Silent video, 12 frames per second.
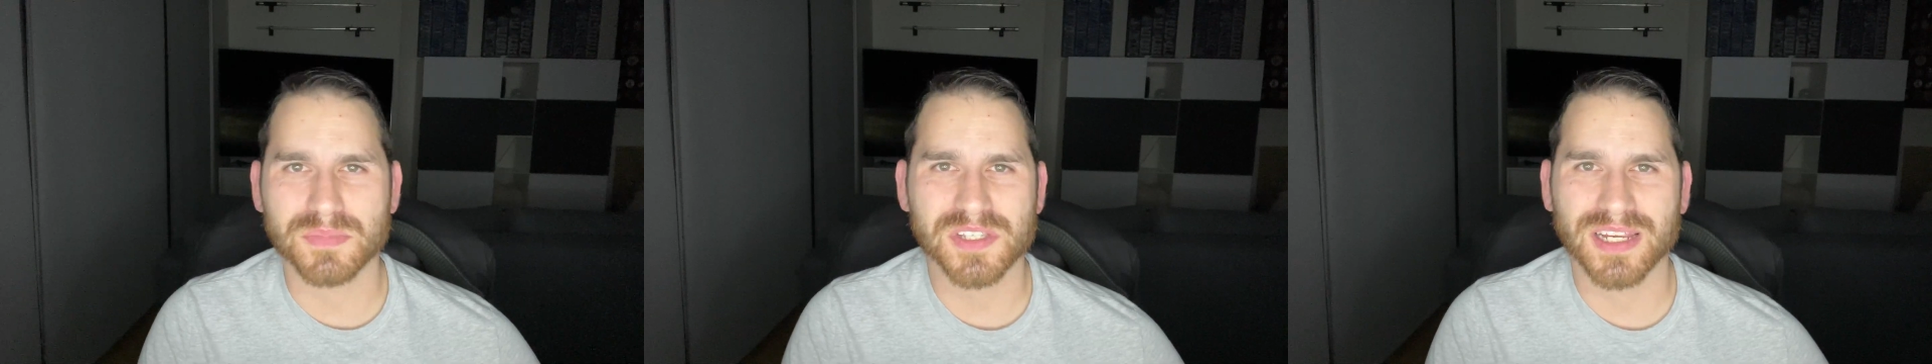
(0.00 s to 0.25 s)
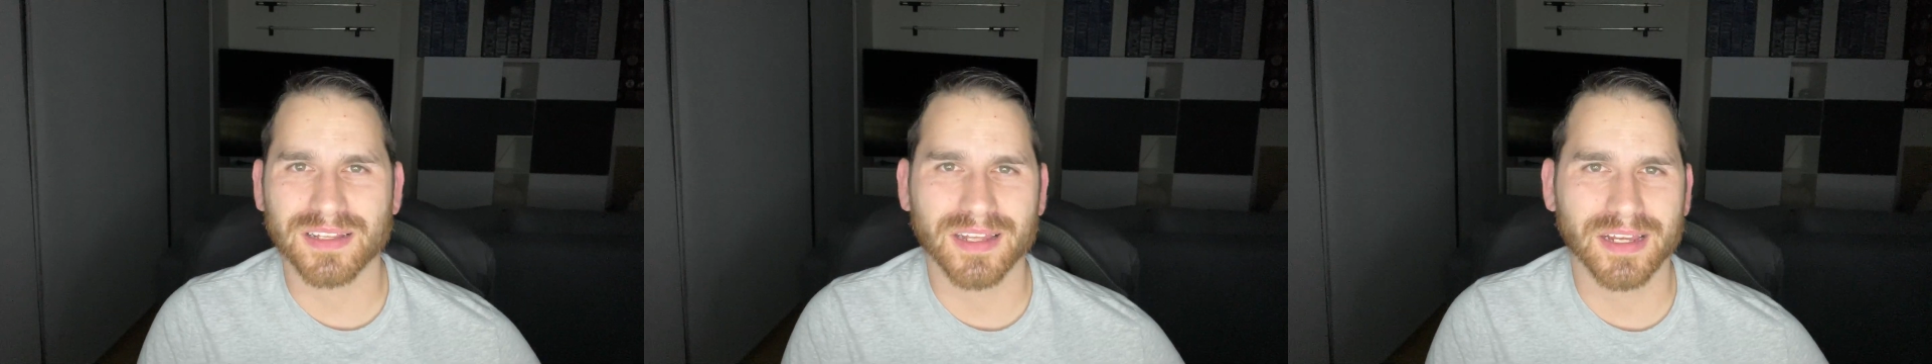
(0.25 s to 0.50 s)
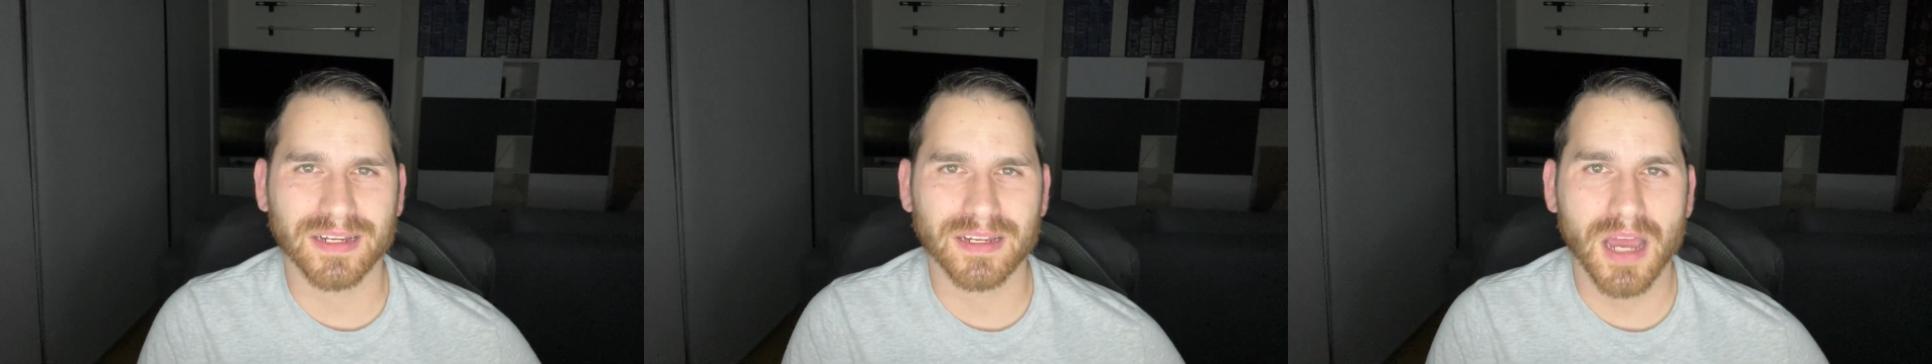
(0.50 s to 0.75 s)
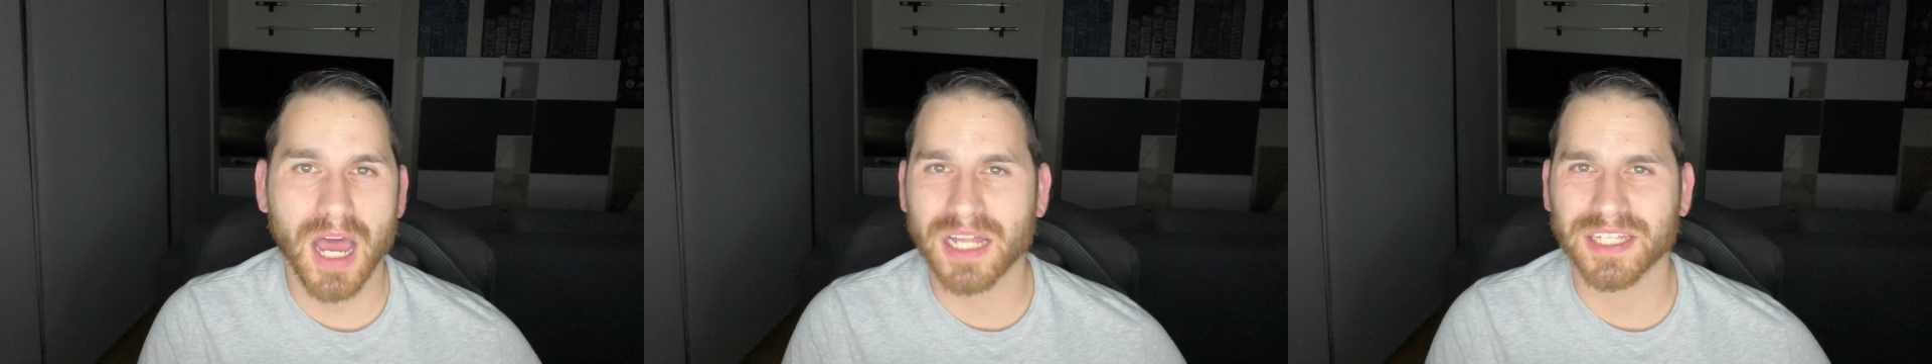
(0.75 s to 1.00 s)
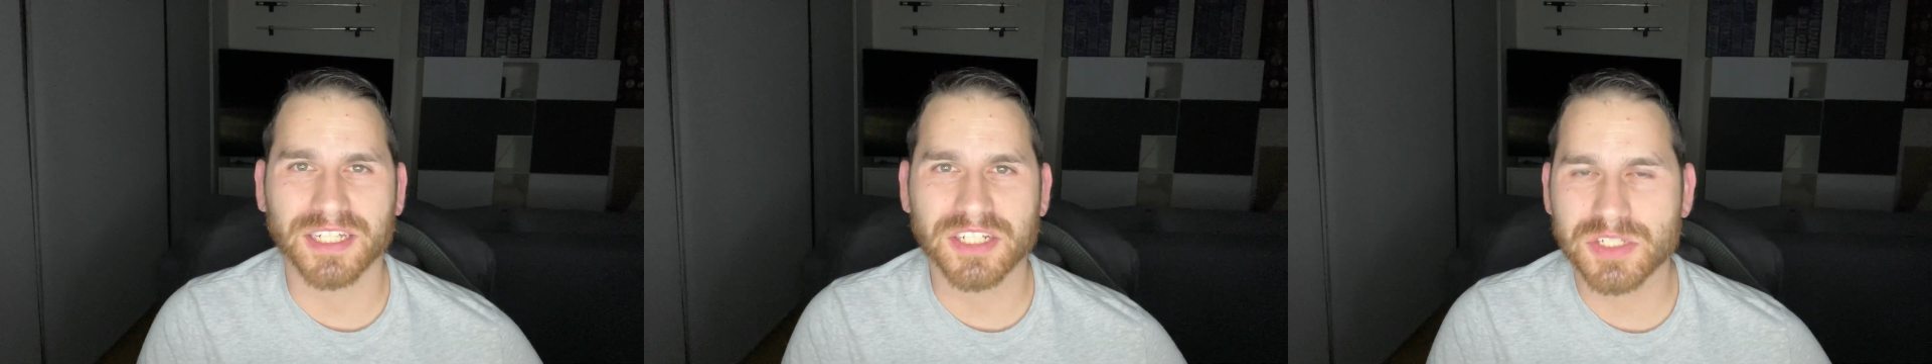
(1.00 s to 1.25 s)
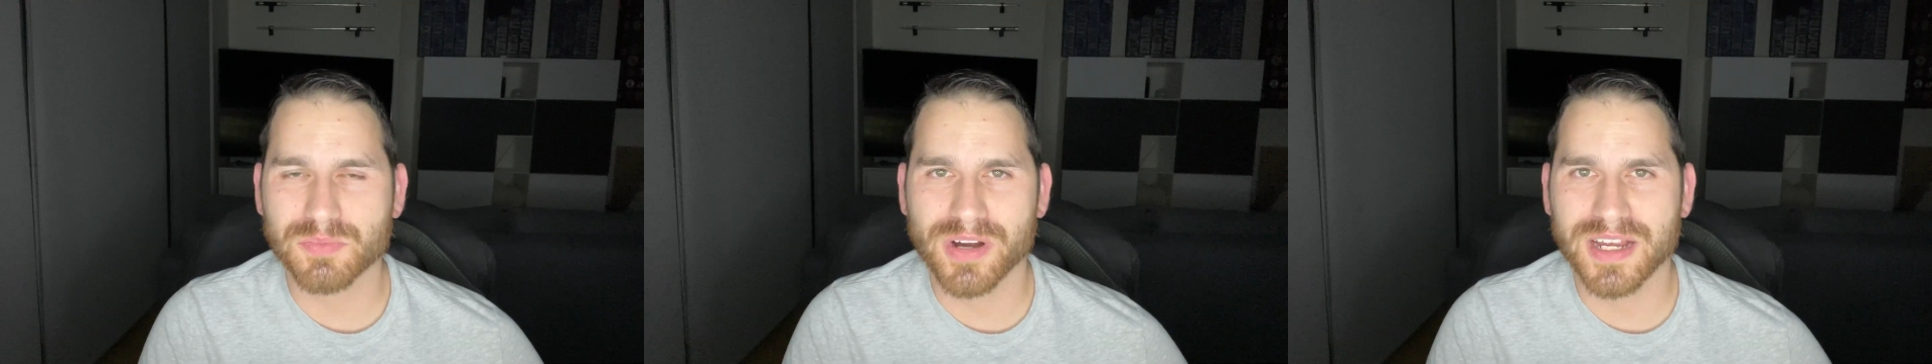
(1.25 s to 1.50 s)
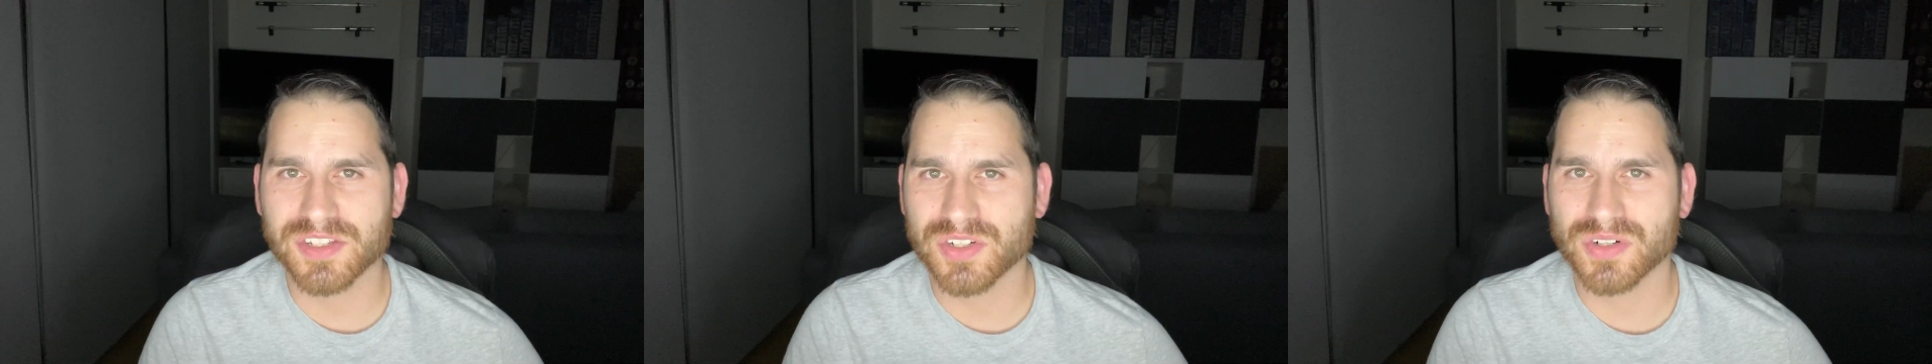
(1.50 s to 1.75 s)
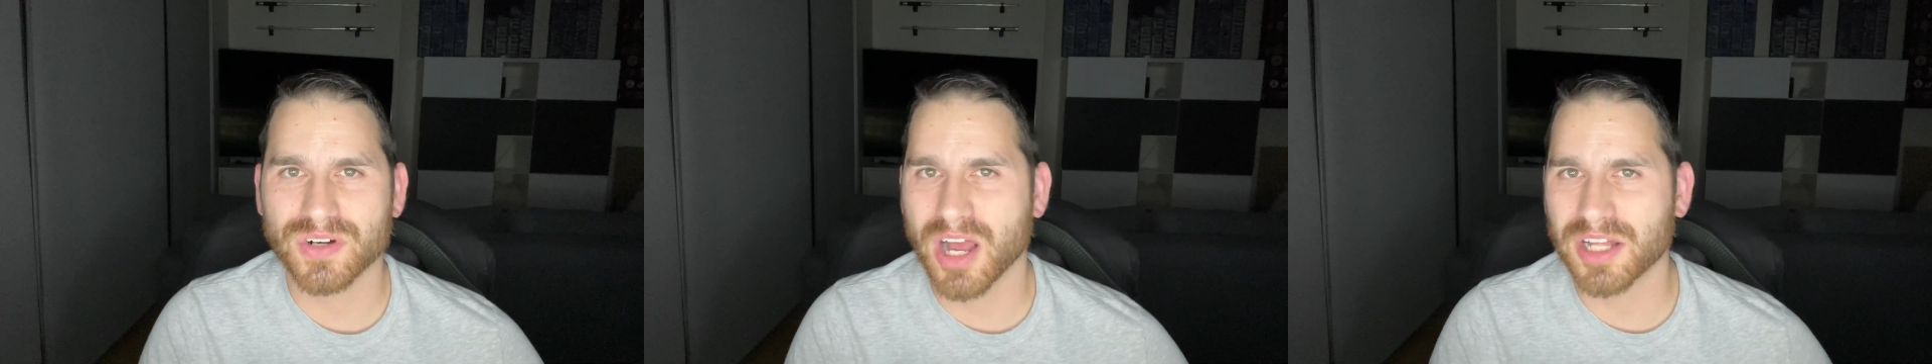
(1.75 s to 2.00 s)
say, like AliExpress
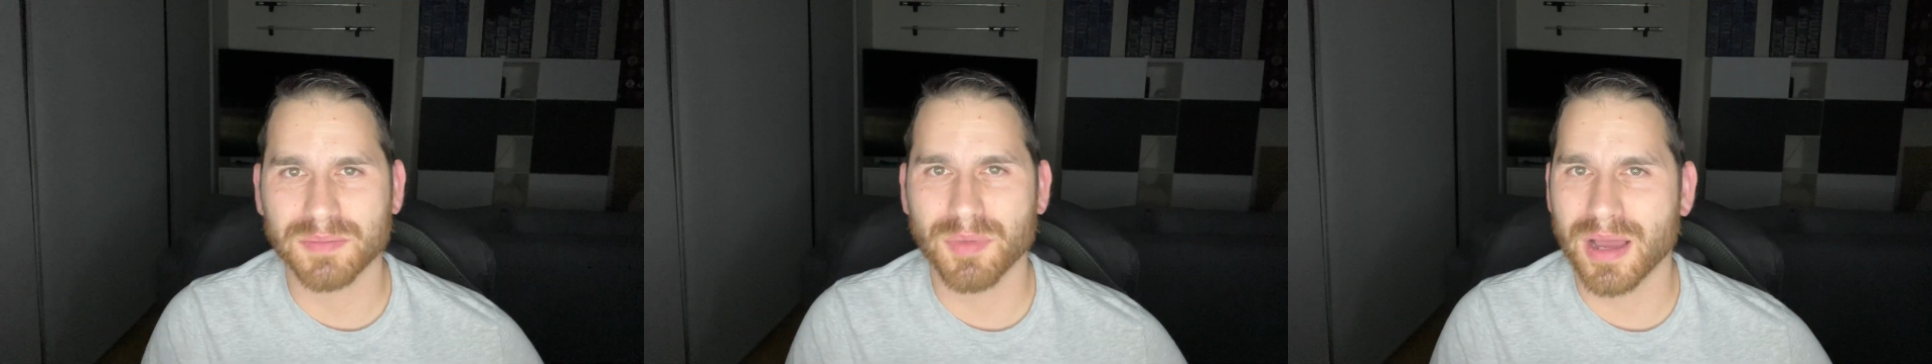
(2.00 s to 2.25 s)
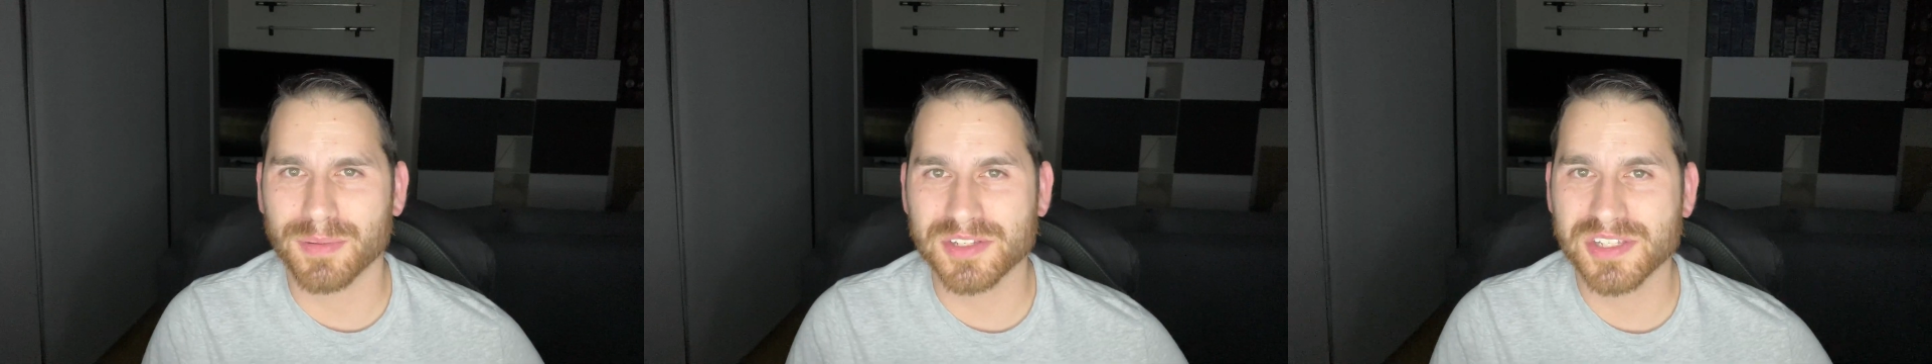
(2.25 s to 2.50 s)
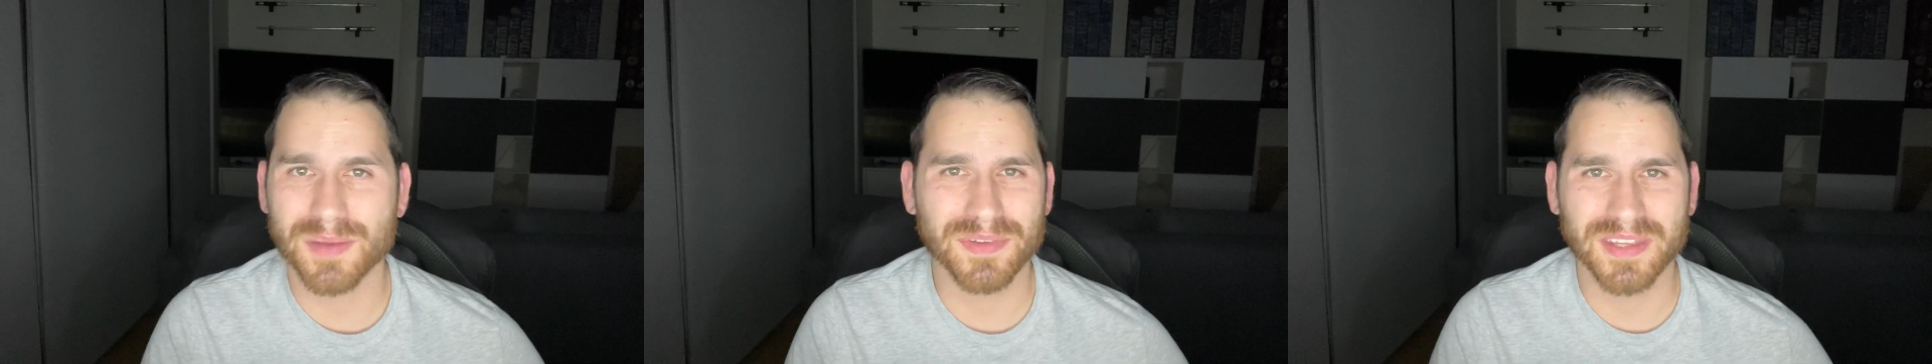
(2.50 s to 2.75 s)
or Alibaba, something